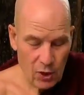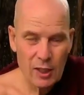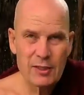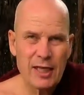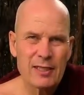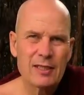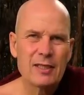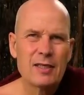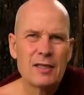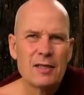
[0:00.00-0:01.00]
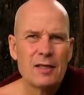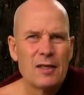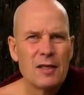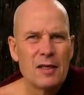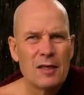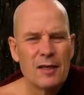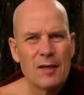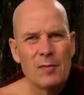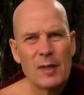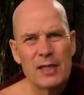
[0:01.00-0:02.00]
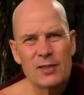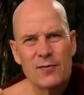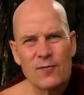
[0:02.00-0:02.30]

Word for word: Contact makes